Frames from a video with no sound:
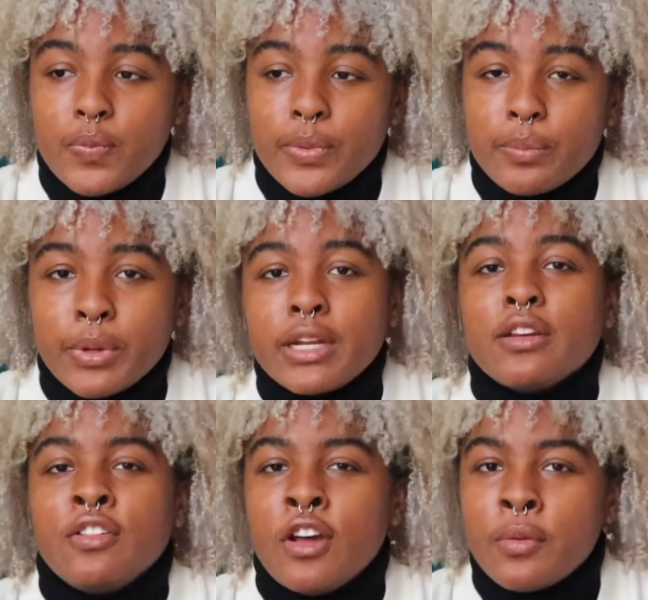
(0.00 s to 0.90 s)
but
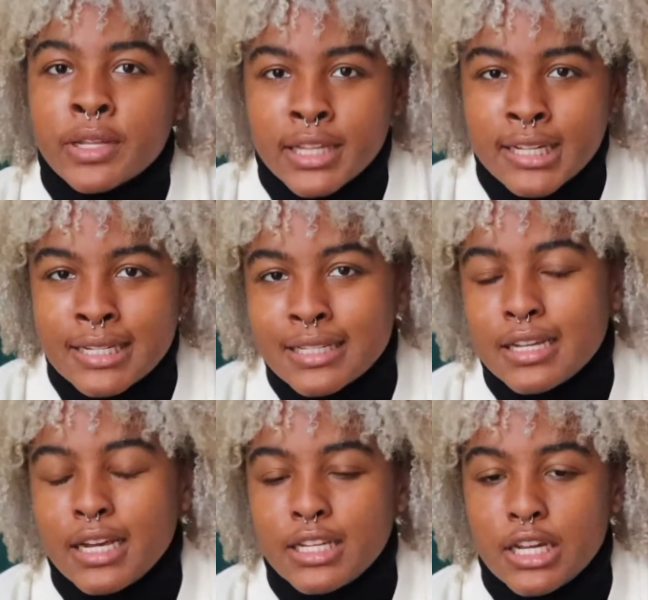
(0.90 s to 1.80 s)
knowing this
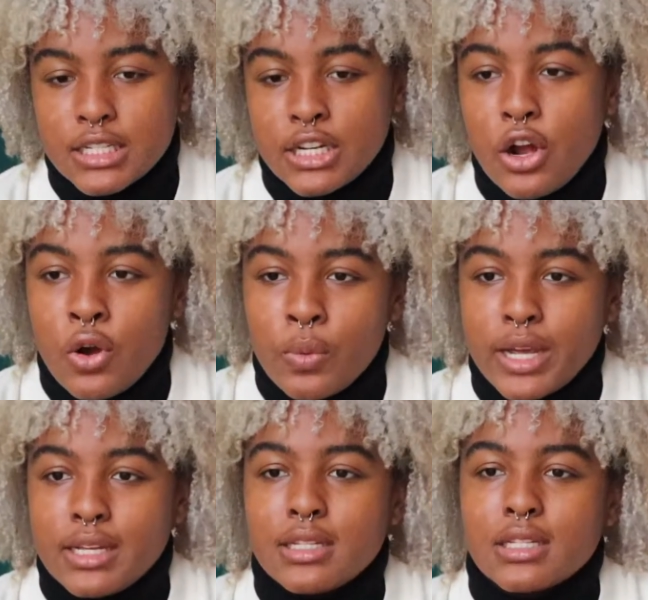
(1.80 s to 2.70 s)
doesn't
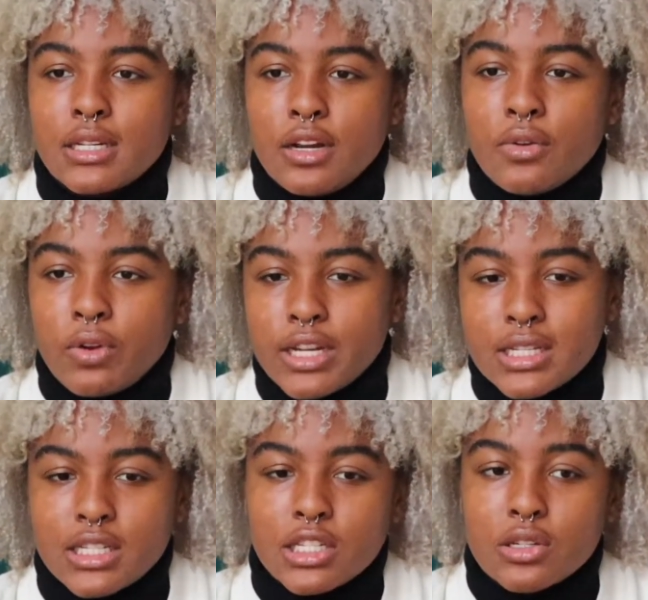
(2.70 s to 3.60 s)
always
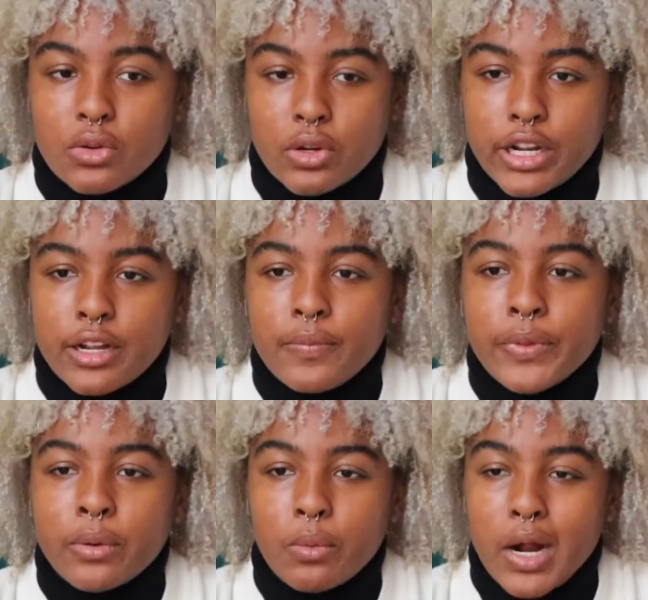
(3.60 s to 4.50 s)
erase the story
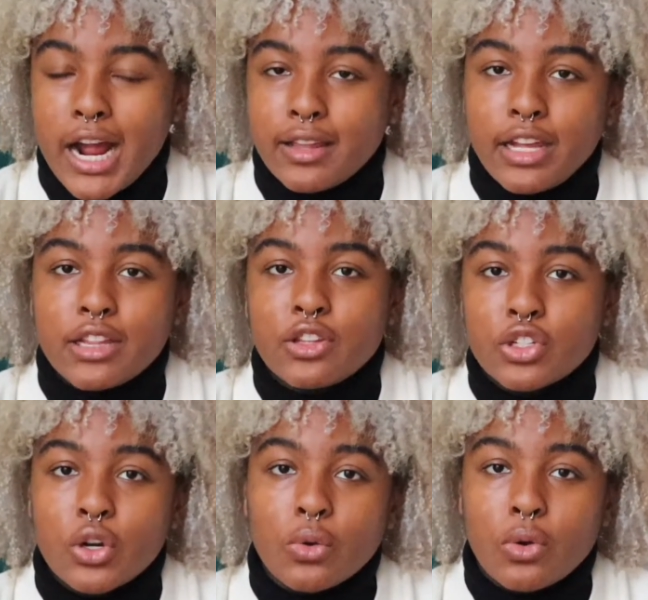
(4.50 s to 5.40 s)
where I let the
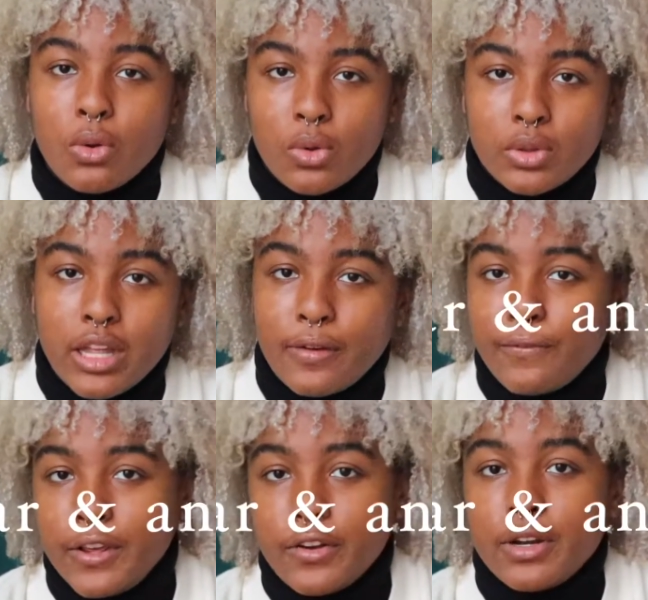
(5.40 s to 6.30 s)
chokehold, that
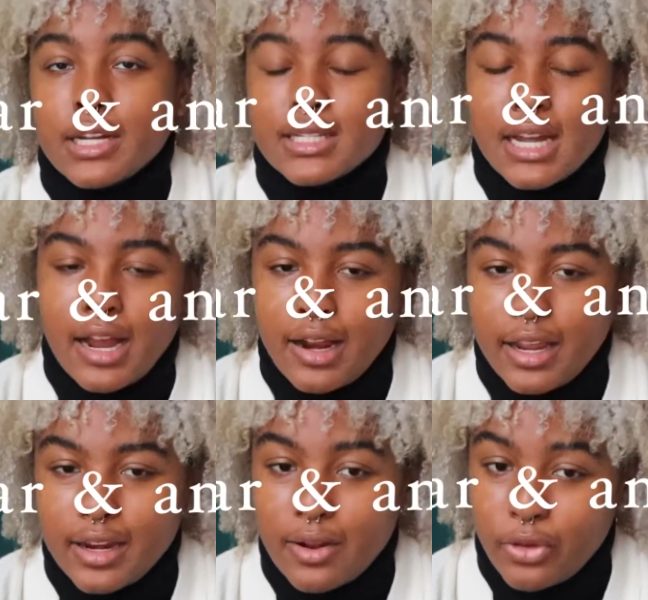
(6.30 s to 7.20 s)
fear and
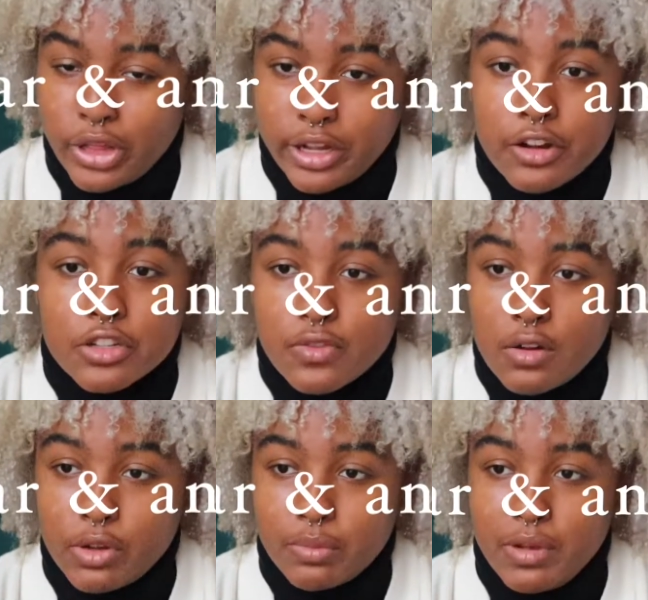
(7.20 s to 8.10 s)
anxiety and everything else
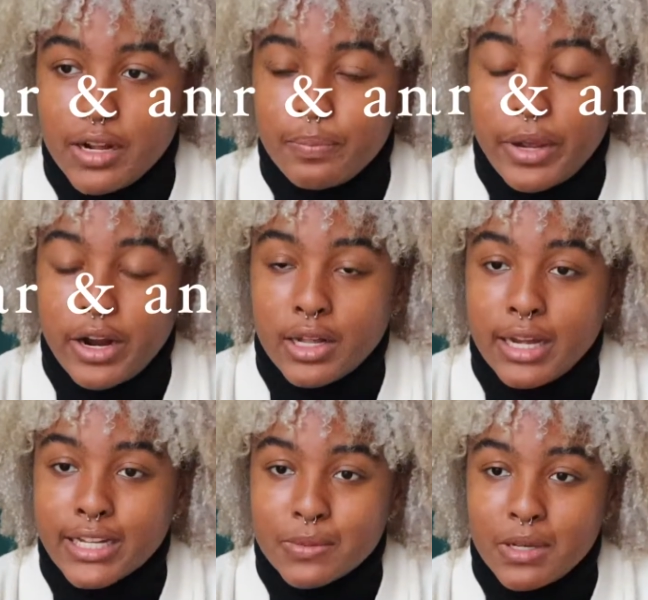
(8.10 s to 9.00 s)
wrong with me,
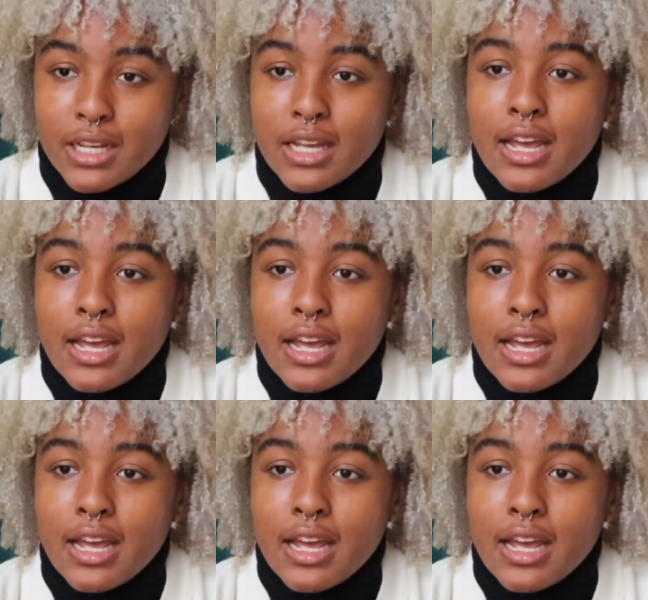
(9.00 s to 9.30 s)
paralyze me,